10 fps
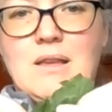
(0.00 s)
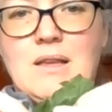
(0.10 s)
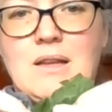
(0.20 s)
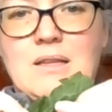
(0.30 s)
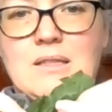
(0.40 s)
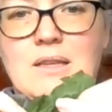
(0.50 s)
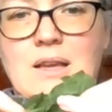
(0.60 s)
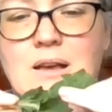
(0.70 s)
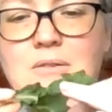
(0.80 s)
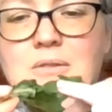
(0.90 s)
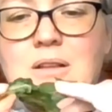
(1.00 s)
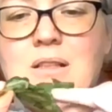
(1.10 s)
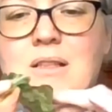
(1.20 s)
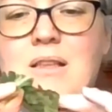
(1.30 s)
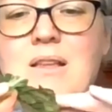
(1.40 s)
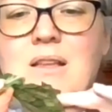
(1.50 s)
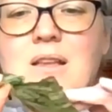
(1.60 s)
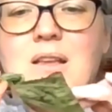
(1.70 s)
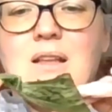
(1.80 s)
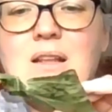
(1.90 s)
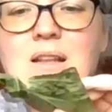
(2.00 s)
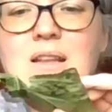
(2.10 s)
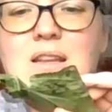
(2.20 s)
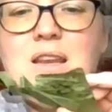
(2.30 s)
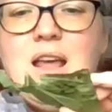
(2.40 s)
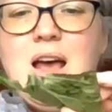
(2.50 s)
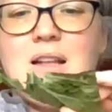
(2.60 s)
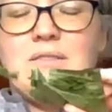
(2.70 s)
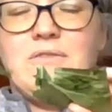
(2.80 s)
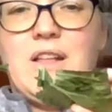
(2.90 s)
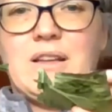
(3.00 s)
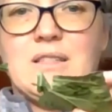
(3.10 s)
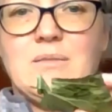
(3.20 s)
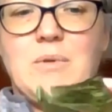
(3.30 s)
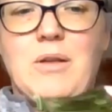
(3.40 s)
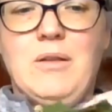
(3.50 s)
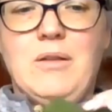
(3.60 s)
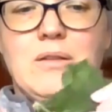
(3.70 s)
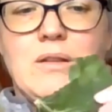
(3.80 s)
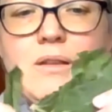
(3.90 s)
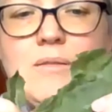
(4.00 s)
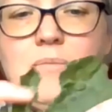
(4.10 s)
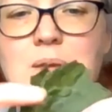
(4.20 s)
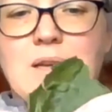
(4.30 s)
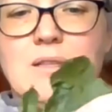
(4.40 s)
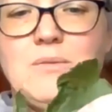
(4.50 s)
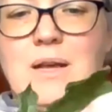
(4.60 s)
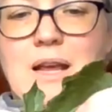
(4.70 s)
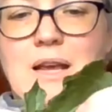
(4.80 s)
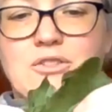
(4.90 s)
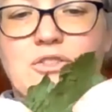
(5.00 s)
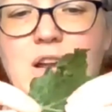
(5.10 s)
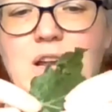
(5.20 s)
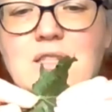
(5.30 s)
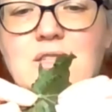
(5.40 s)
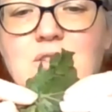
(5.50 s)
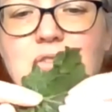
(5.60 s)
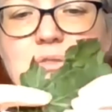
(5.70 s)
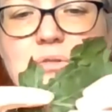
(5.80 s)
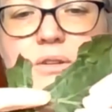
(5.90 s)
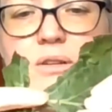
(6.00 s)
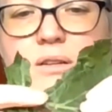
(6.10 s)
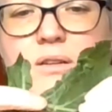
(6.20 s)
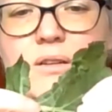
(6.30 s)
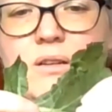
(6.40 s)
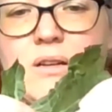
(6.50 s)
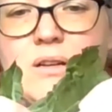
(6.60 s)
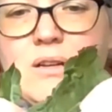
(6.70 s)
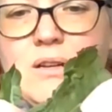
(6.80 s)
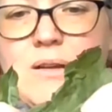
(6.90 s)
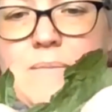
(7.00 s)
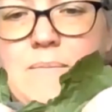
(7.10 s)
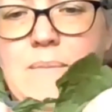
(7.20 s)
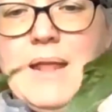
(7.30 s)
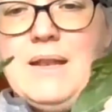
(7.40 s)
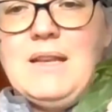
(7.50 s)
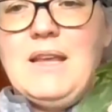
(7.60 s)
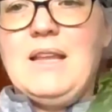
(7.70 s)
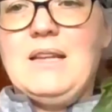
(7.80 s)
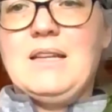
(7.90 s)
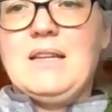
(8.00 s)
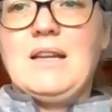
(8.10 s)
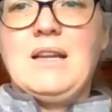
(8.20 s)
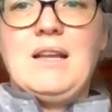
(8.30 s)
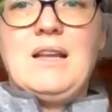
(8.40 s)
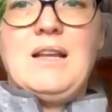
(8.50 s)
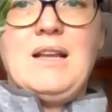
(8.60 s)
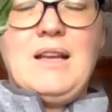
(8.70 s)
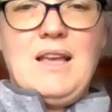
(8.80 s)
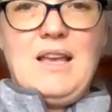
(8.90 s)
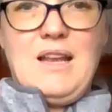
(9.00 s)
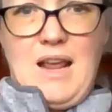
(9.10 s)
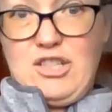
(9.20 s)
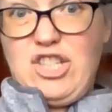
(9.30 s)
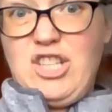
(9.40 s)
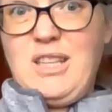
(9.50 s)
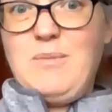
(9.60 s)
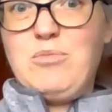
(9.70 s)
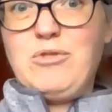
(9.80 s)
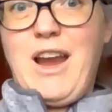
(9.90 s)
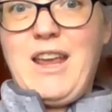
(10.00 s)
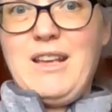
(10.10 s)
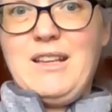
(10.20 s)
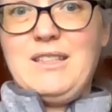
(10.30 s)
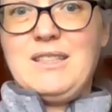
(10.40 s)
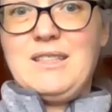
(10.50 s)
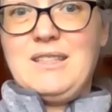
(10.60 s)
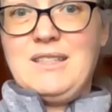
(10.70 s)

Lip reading: It is now not flexible because when I try to bend it, it actually breaks.